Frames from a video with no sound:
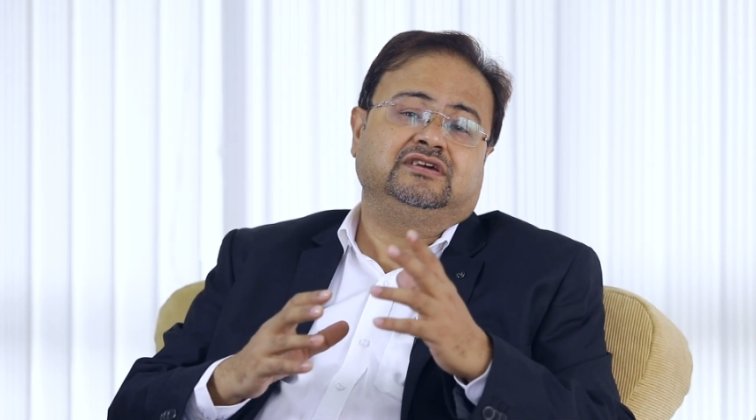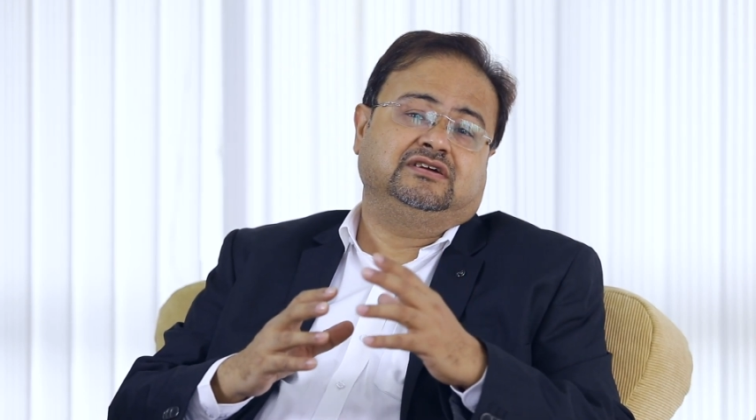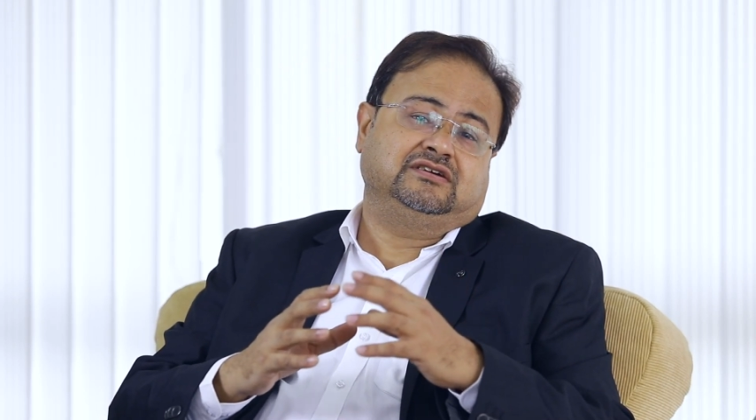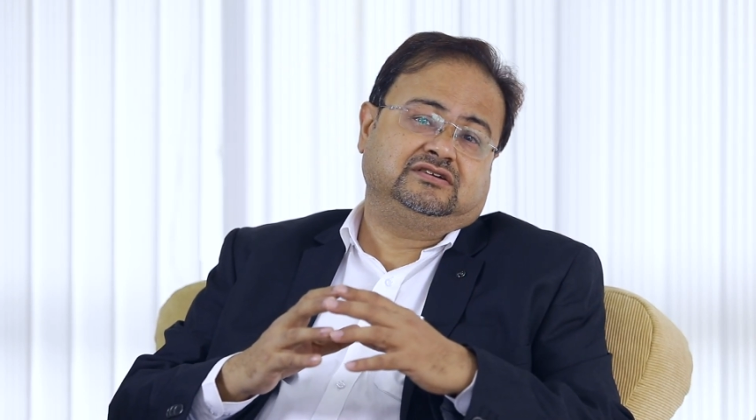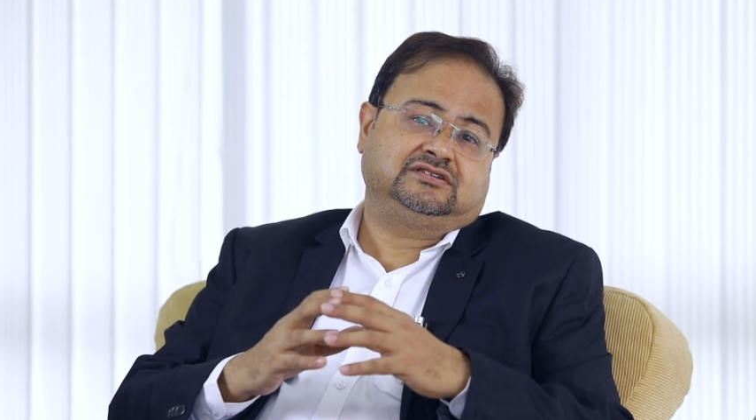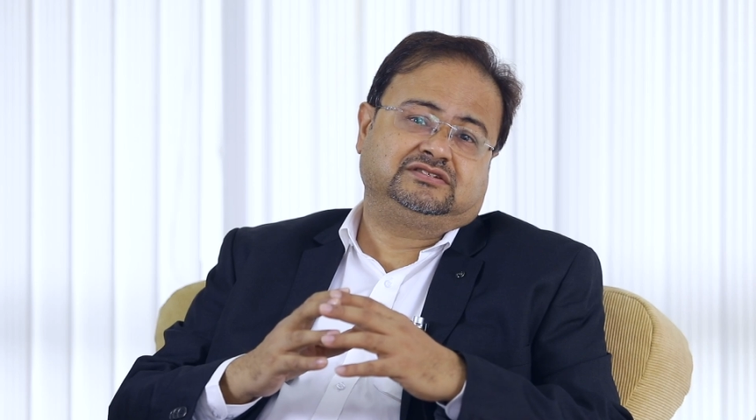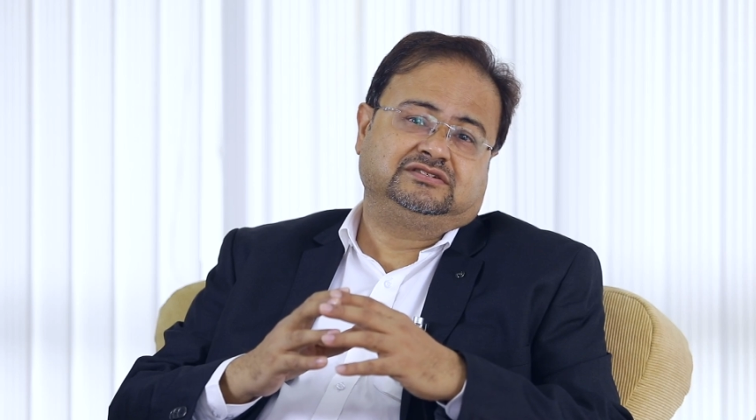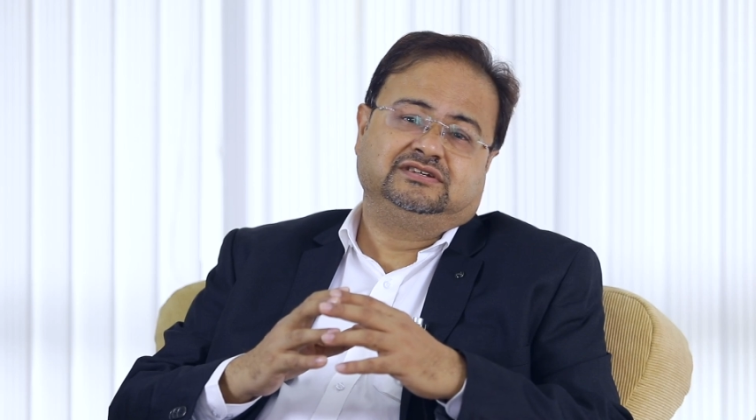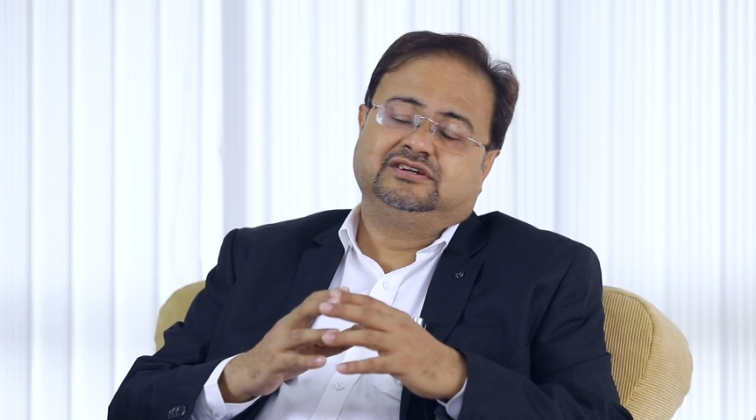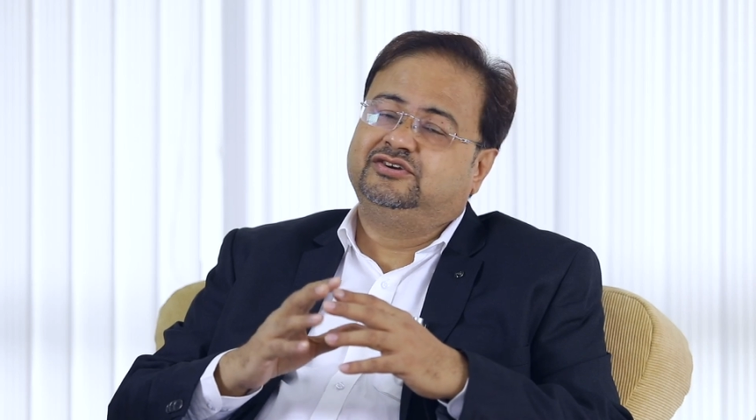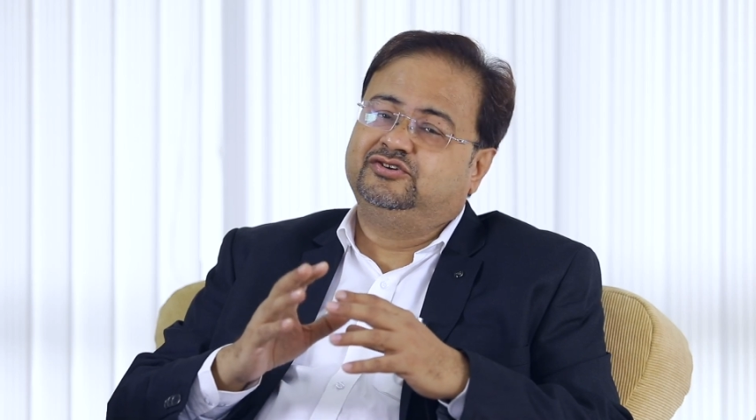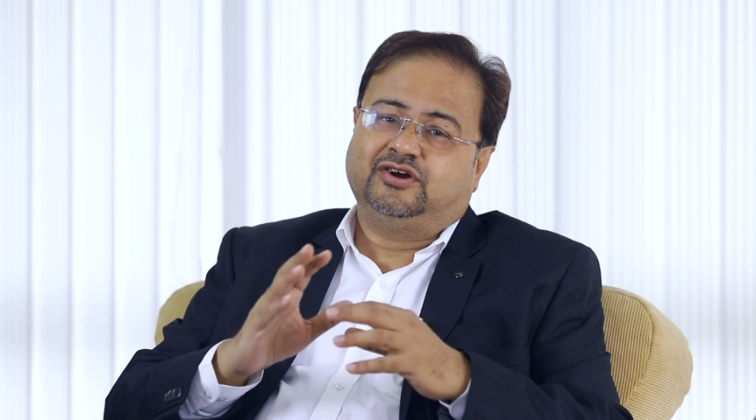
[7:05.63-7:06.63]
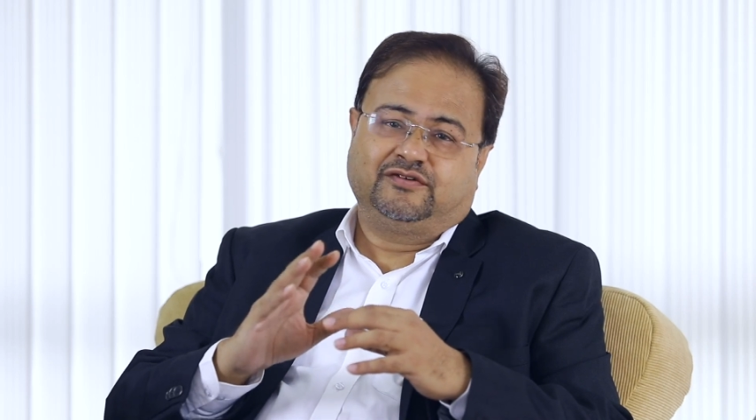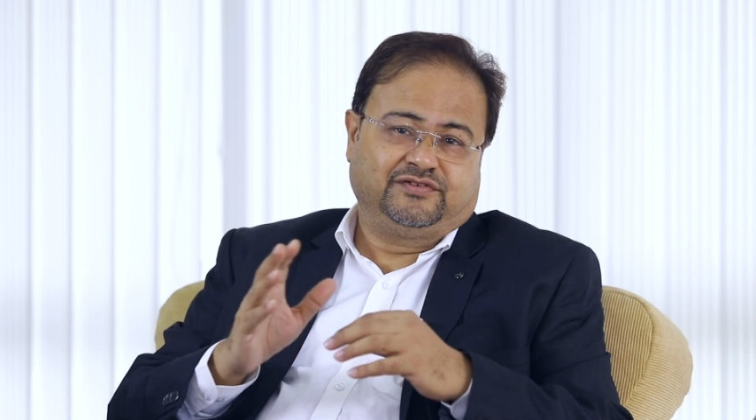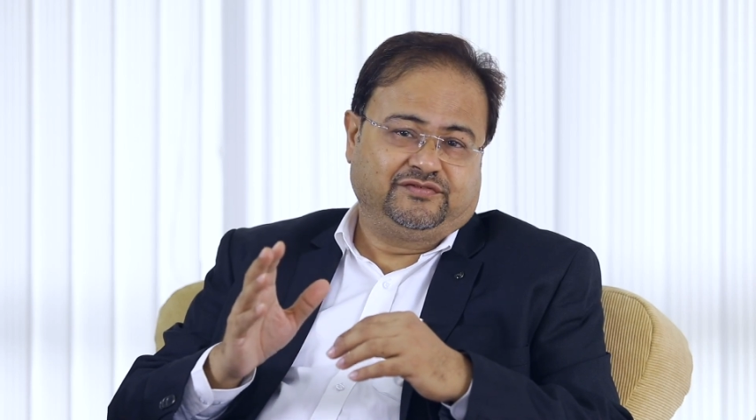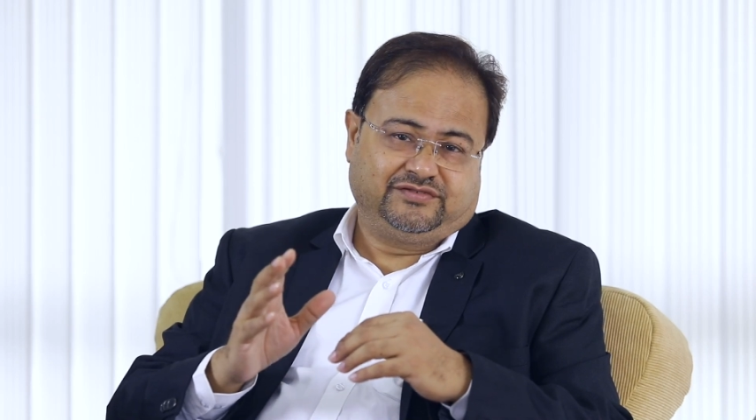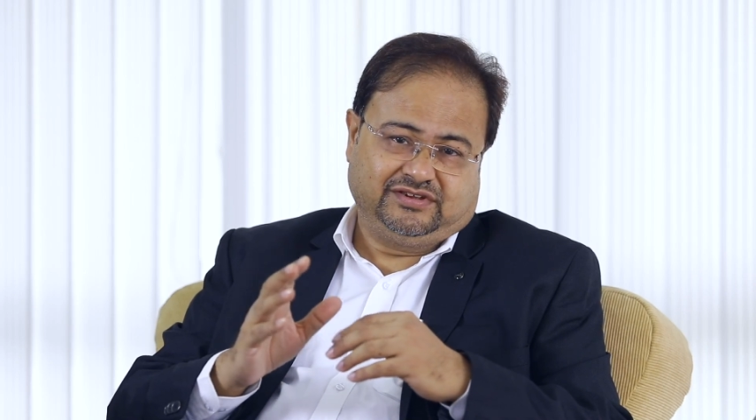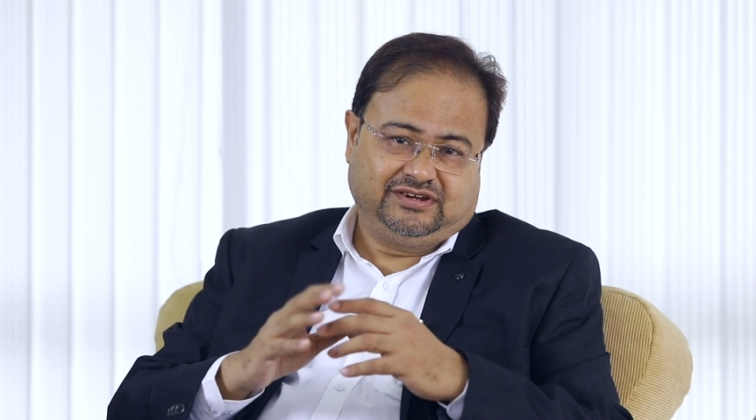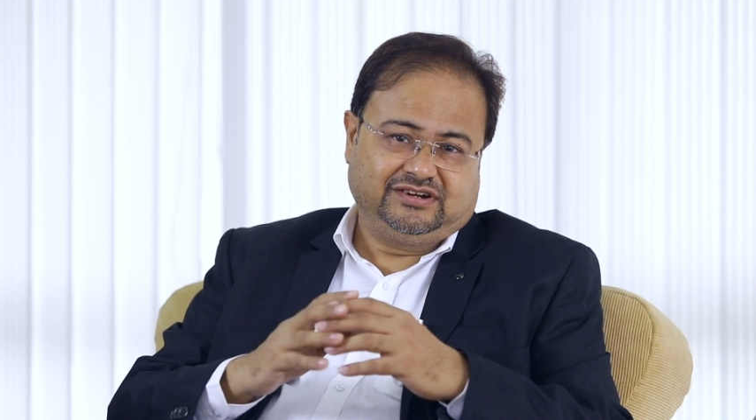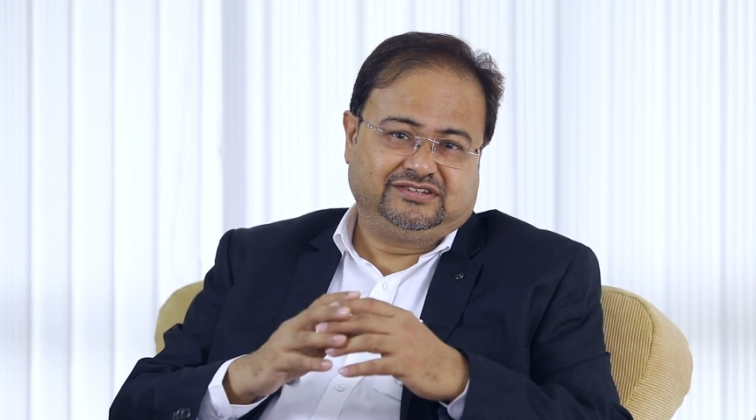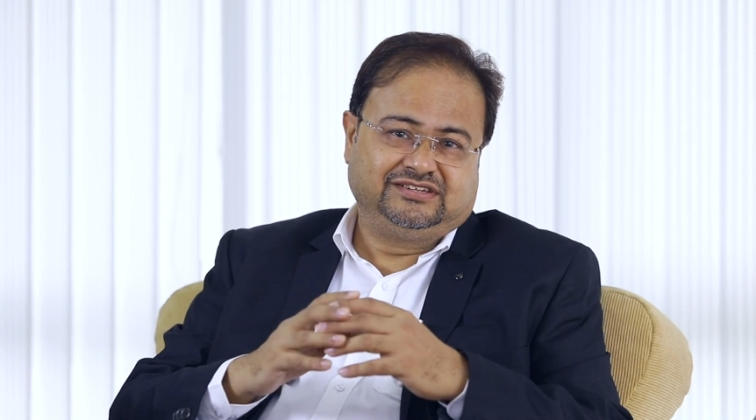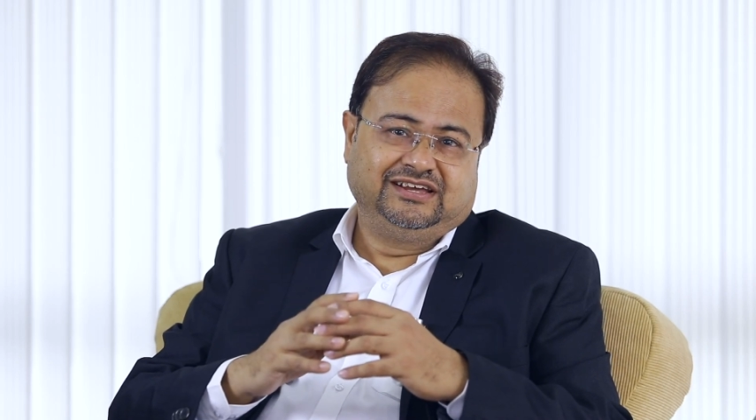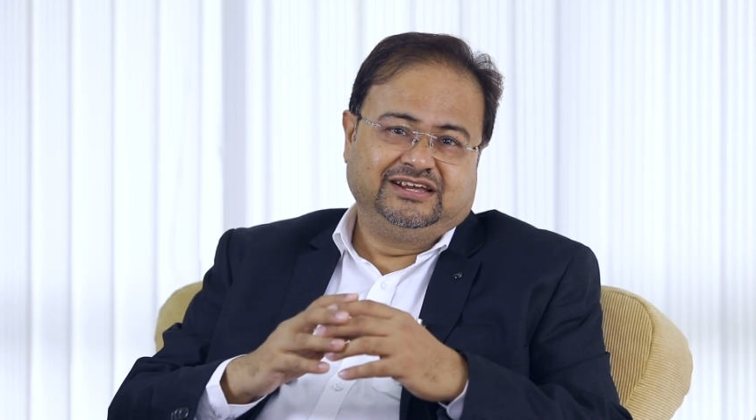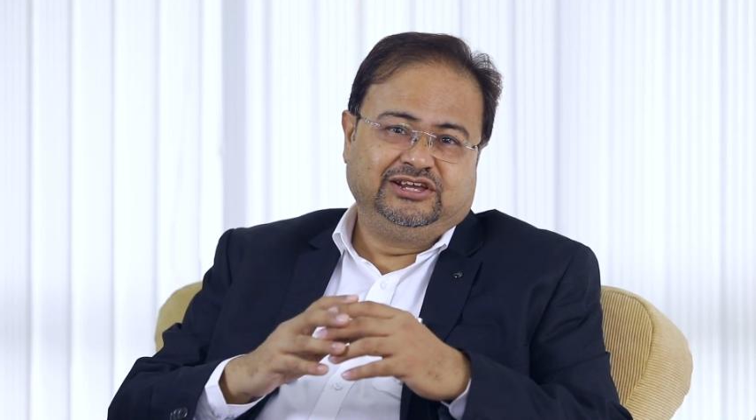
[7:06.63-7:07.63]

years, not 50 years.